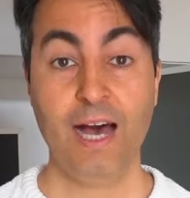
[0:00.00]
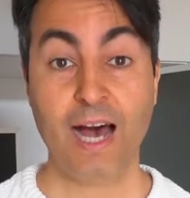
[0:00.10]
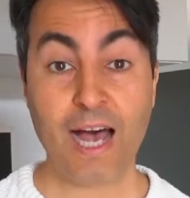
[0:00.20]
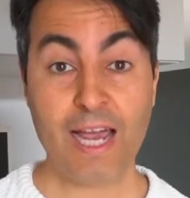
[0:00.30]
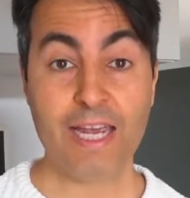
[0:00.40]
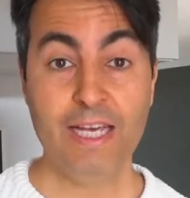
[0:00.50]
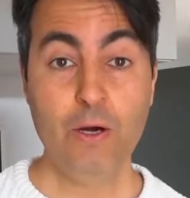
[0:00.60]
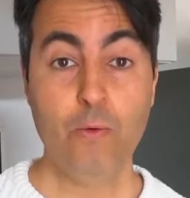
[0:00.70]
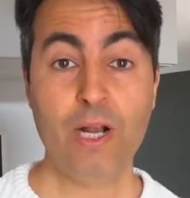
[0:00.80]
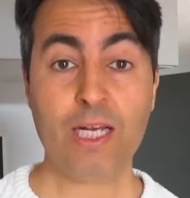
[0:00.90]
Hi,
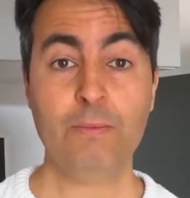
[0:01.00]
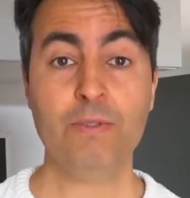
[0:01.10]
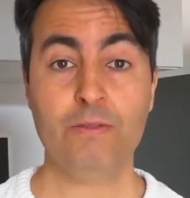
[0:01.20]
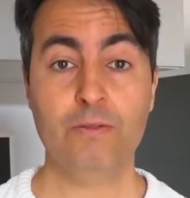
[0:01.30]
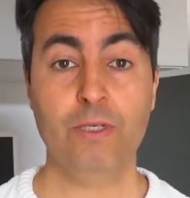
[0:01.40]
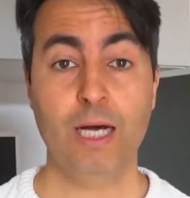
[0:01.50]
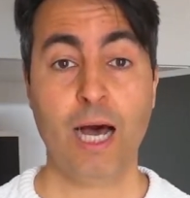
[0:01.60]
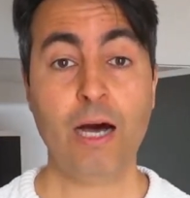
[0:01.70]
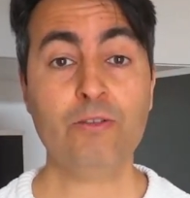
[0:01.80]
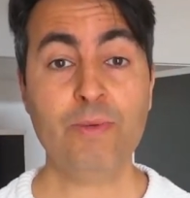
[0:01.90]
welcome to
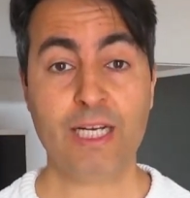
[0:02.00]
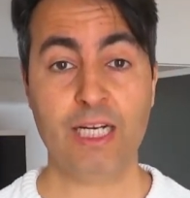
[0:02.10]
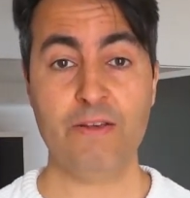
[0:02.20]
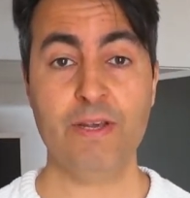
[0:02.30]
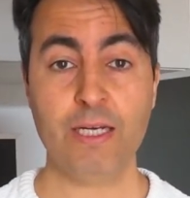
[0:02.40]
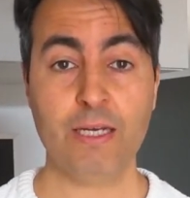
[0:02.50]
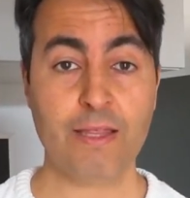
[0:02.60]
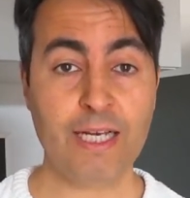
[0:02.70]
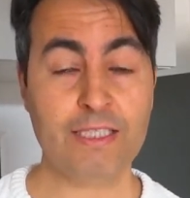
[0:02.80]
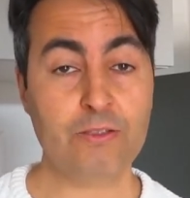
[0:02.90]
How to Make a Living
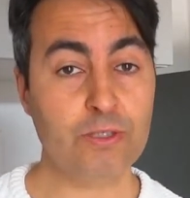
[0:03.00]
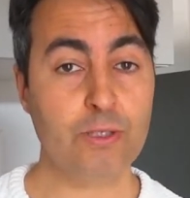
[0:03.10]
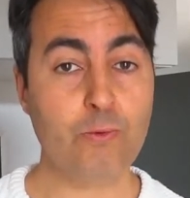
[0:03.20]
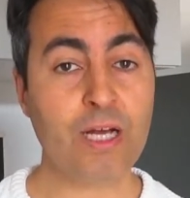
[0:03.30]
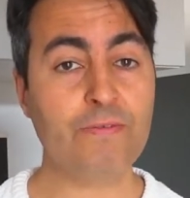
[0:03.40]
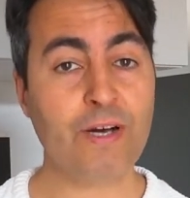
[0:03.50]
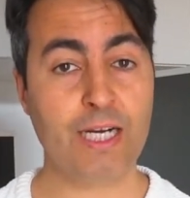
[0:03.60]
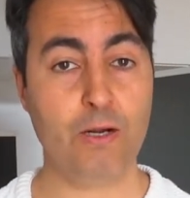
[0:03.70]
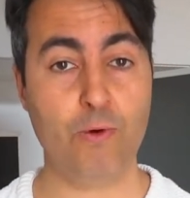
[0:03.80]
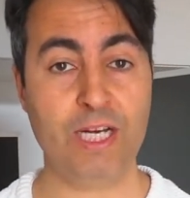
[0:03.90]
thanks to the One
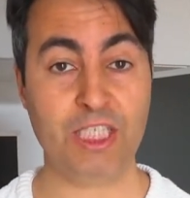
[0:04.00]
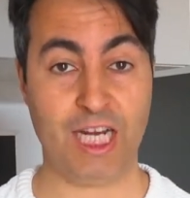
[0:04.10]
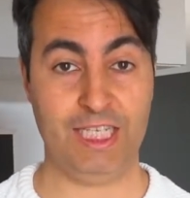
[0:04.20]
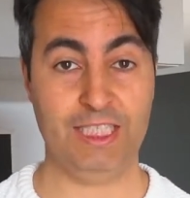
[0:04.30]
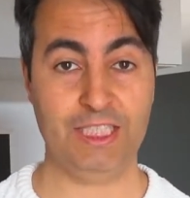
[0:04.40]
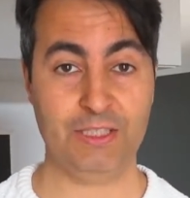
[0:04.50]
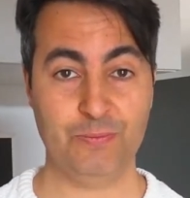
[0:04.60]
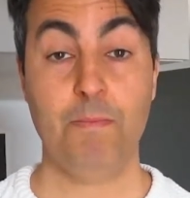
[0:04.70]
Funnel Away Challenge.